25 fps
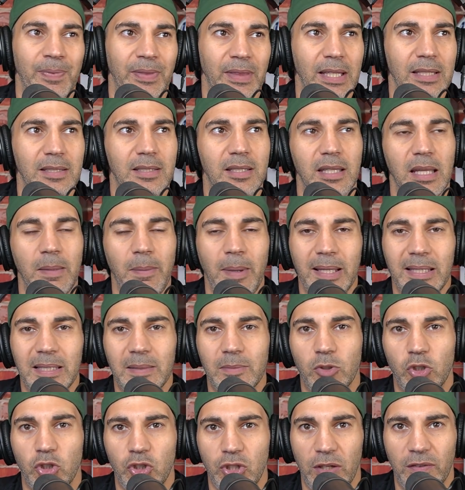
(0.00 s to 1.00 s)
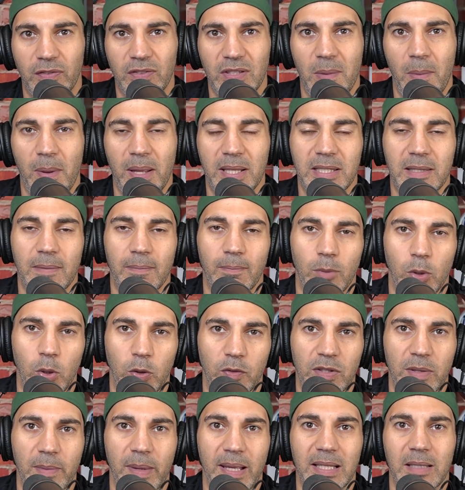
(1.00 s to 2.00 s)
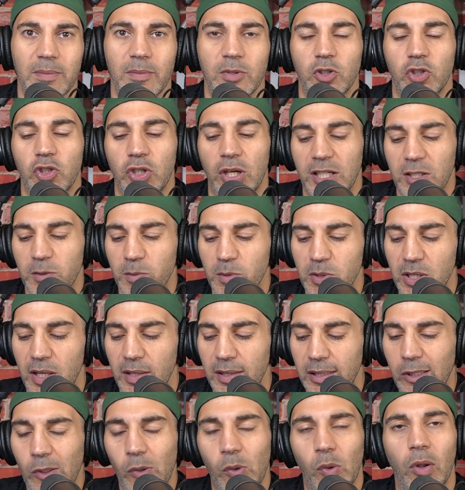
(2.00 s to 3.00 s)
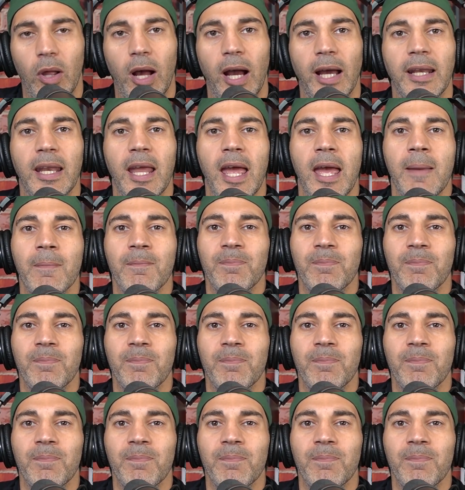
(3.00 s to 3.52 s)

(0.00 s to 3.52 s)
Listen, they made some shifts, they made some moves, they made some adjustments on the O line.